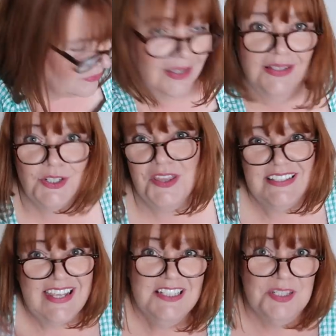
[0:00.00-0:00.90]
I don't think
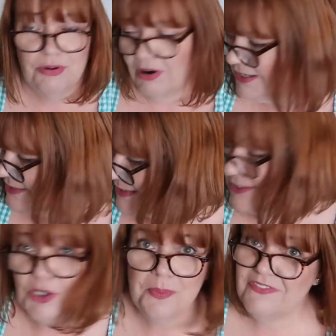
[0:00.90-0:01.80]
there's any surprises. There's
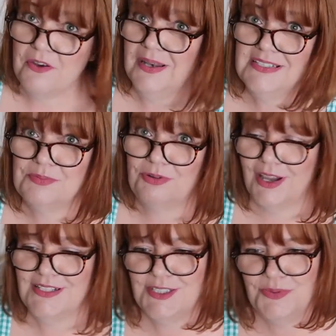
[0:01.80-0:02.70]
not going to be very many
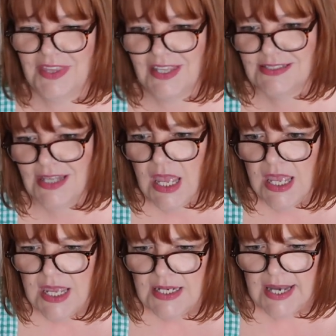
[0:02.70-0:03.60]
surprises with this.
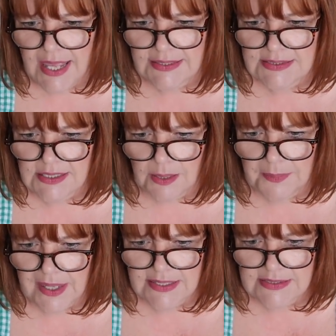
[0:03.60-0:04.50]
Next
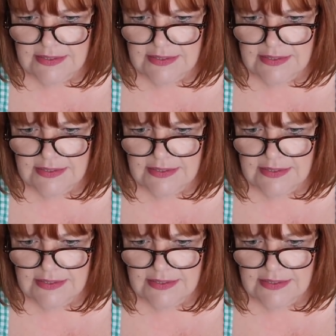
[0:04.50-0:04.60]
up is